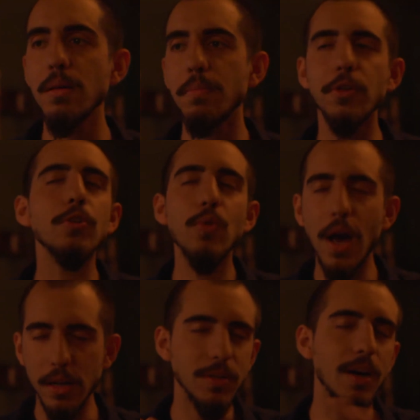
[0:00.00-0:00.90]
the new
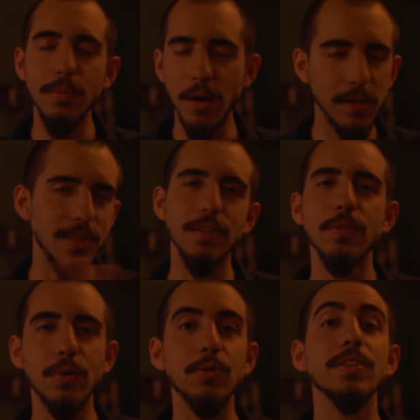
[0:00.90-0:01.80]
ground I'm talking about isn't the
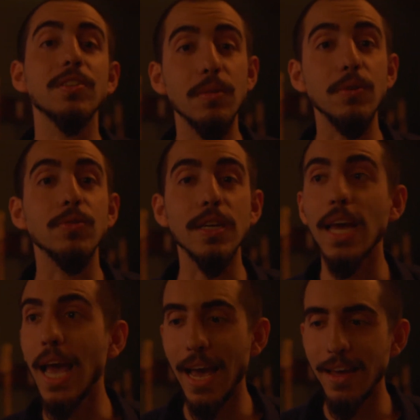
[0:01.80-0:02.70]
vocals, it's the
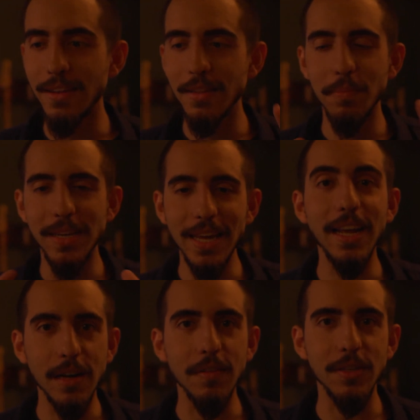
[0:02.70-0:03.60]
music. And the
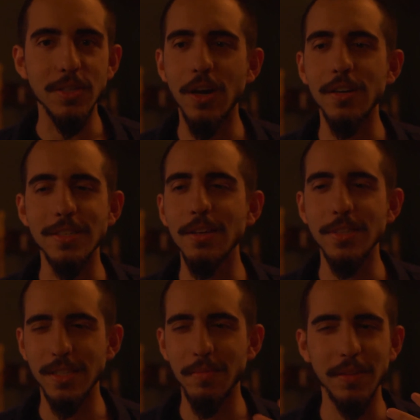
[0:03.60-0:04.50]
beginning of this song sounds
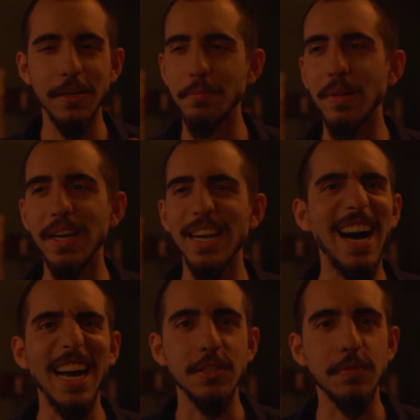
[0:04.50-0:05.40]
like something that could play in a
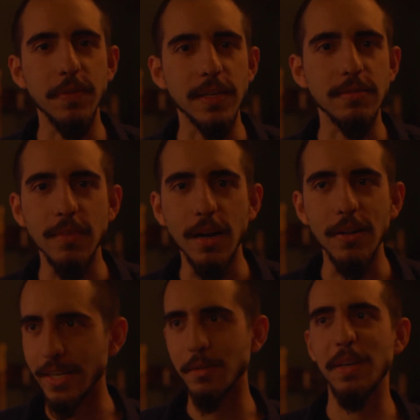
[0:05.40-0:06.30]
heist flick. I don't know,
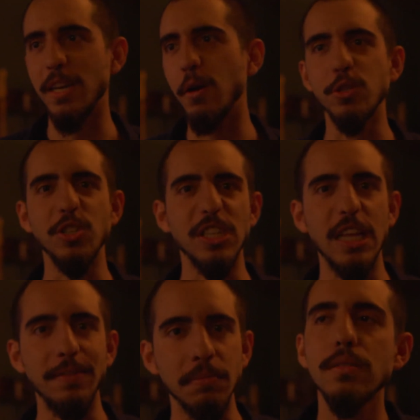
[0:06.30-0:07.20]
like it could be in Ocean's
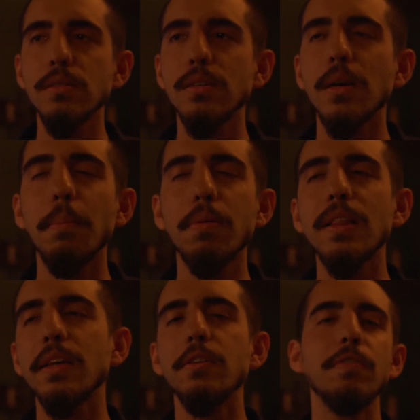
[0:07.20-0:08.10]
11.
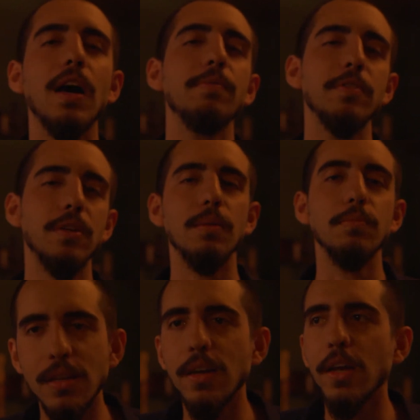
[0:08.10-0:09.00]
Completely new vibe for Tom.
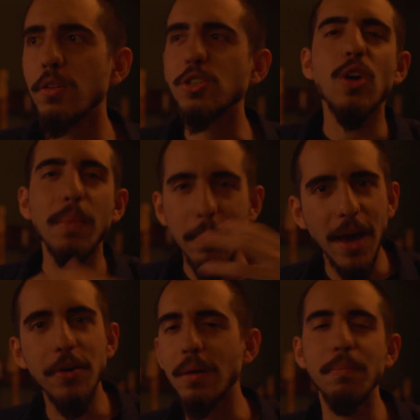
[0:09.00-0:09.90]
The strumming
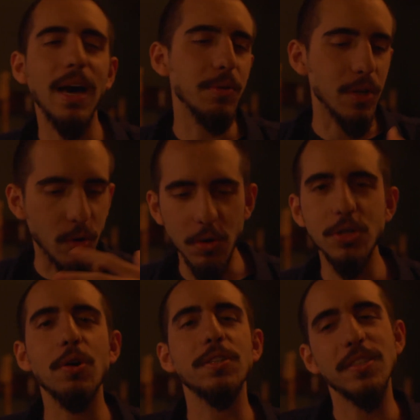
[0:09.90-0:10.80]
pattern combined with the chord
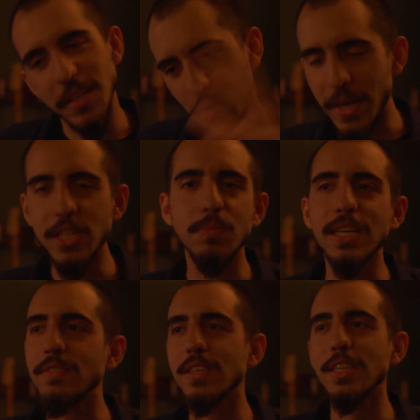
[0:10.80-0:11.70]
choices and the arrangement
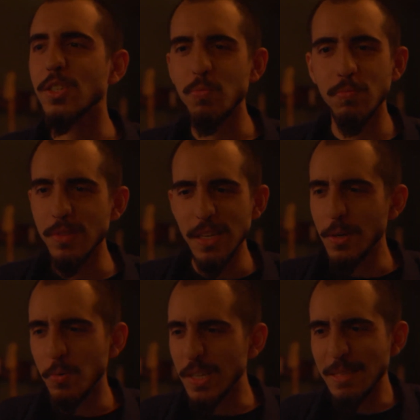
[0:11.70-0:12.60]
gives it this
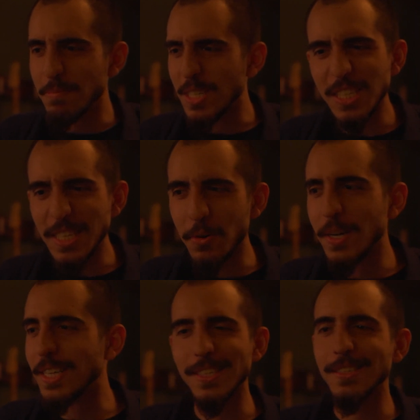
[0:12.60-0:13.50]
really
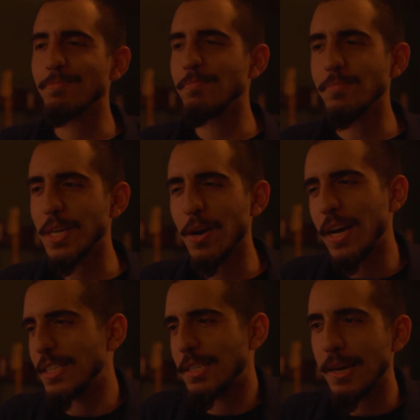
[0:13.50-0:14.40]
mysterious, dare
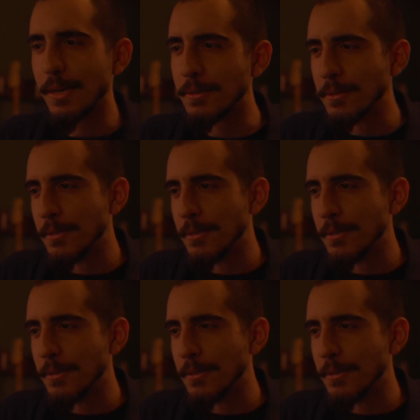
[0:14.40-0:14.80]
I say,